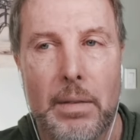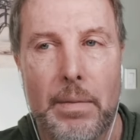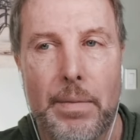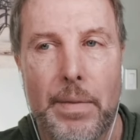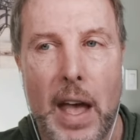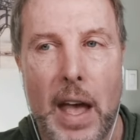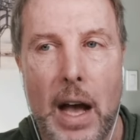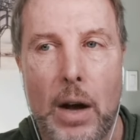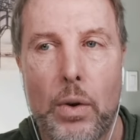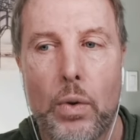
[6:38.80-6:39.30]

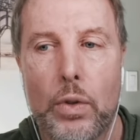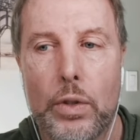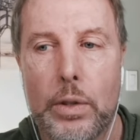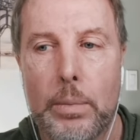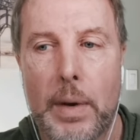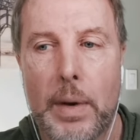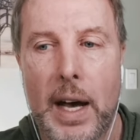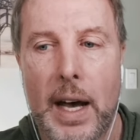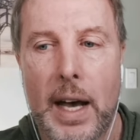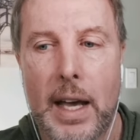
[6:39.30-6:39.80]
How old am
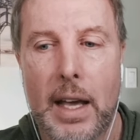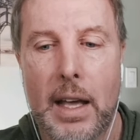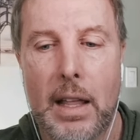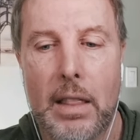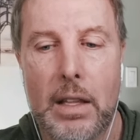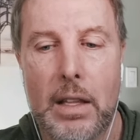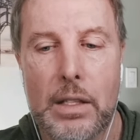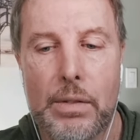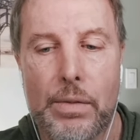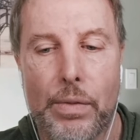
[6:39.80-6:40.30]
I in
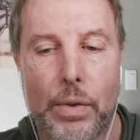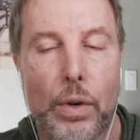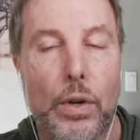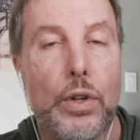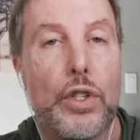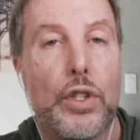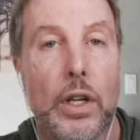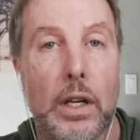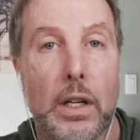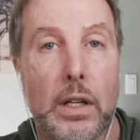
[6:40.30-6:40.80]
this
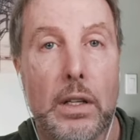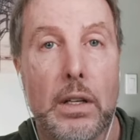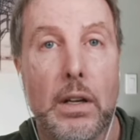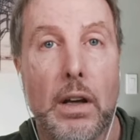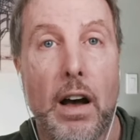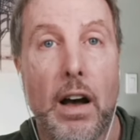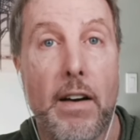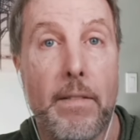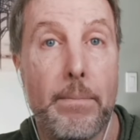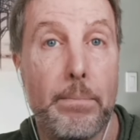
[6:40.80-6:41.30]
version
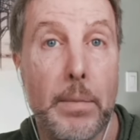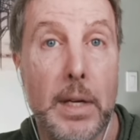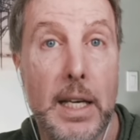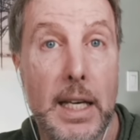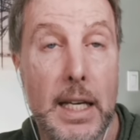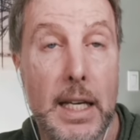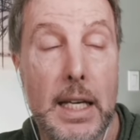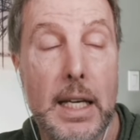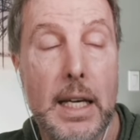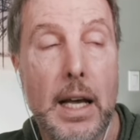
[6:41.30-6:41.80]
of
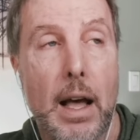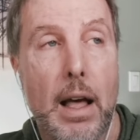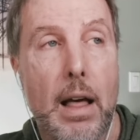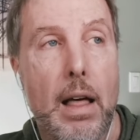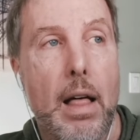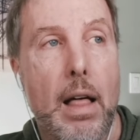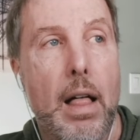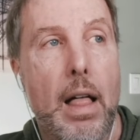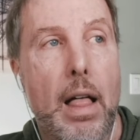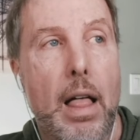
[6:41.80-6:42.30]
me
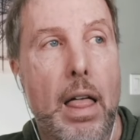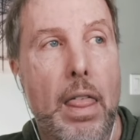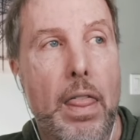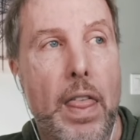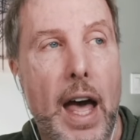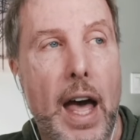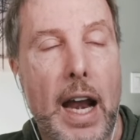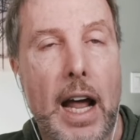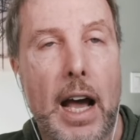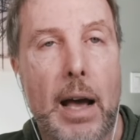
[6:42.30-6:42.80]

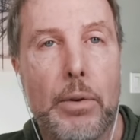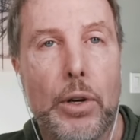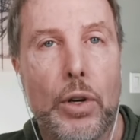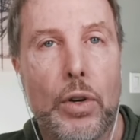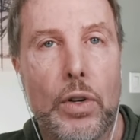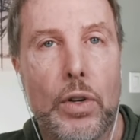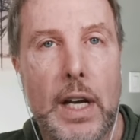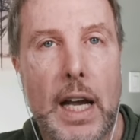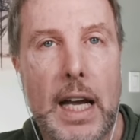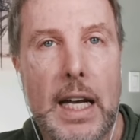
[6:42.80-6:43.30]
that I'm
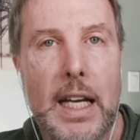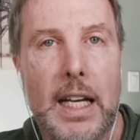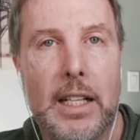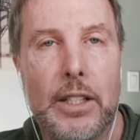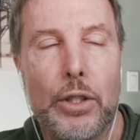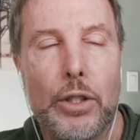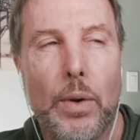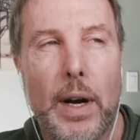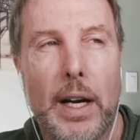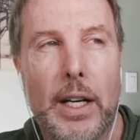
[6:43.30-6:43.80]
creating?
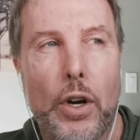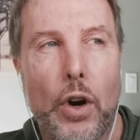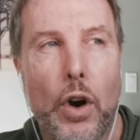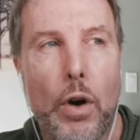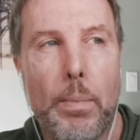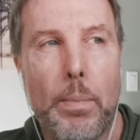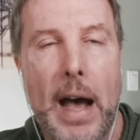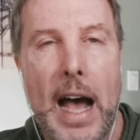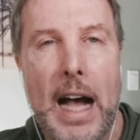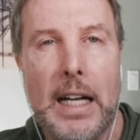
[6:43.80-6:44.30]
Do I go
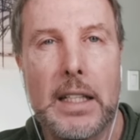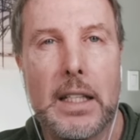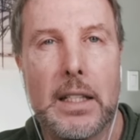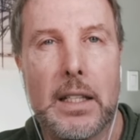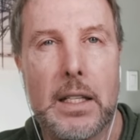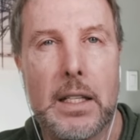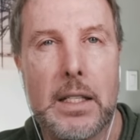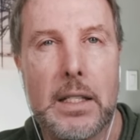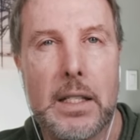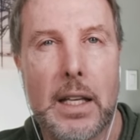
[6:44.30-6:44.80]
back to
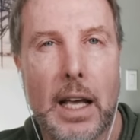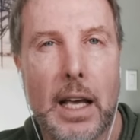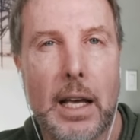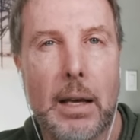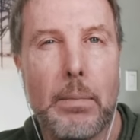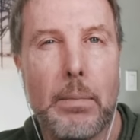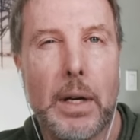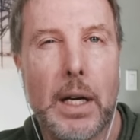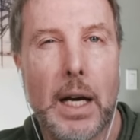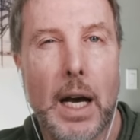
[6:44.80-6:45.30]
the
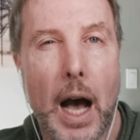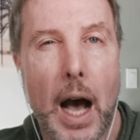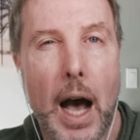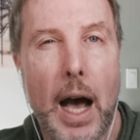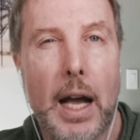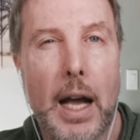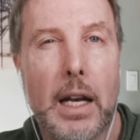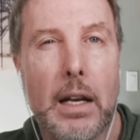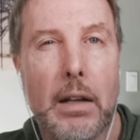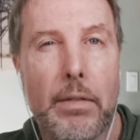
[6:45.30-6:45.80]
same
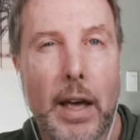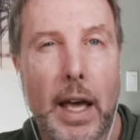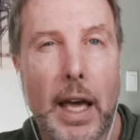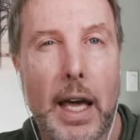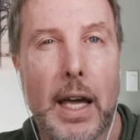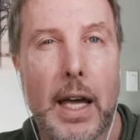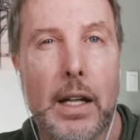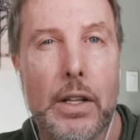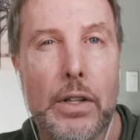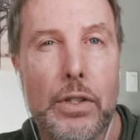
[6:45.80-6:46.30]
kind of
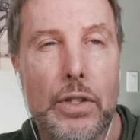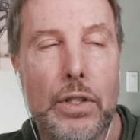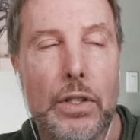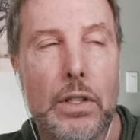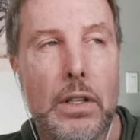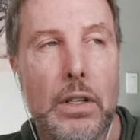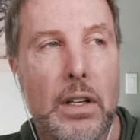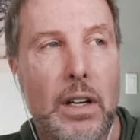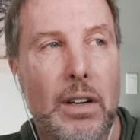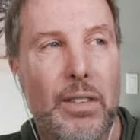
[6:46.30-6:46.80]
age?
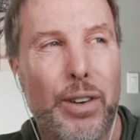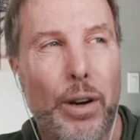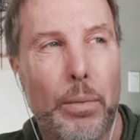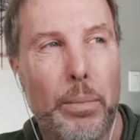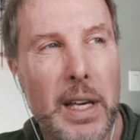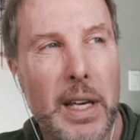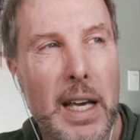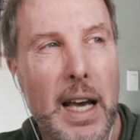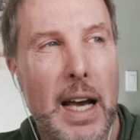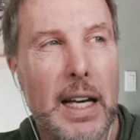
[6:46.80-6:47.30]
for
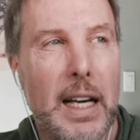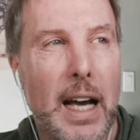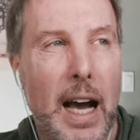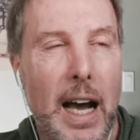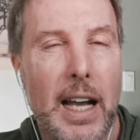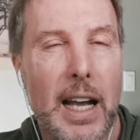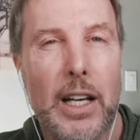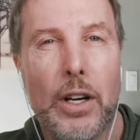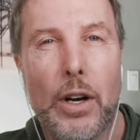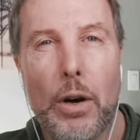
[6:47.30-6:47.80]
me, I
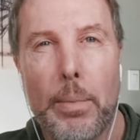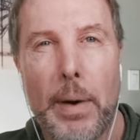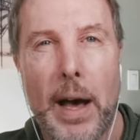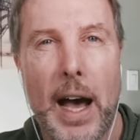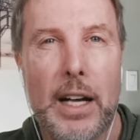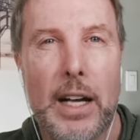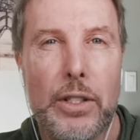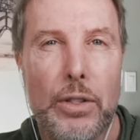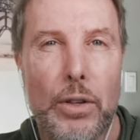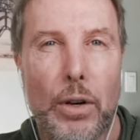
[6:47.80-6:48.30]
kind of go
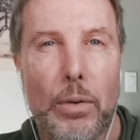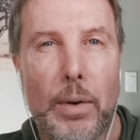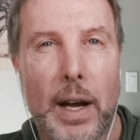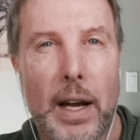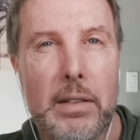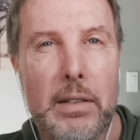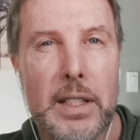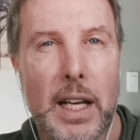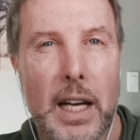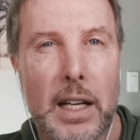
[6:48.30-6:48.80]
back to
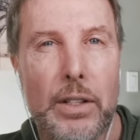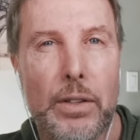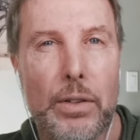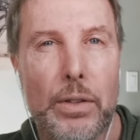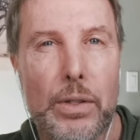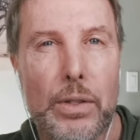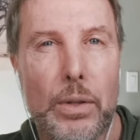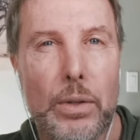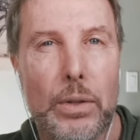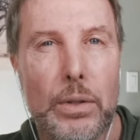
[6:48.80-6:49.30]
around 10
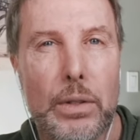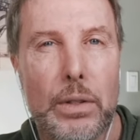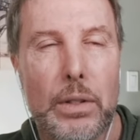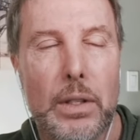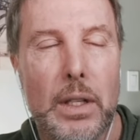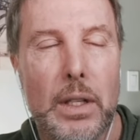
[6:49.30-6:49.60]
years old.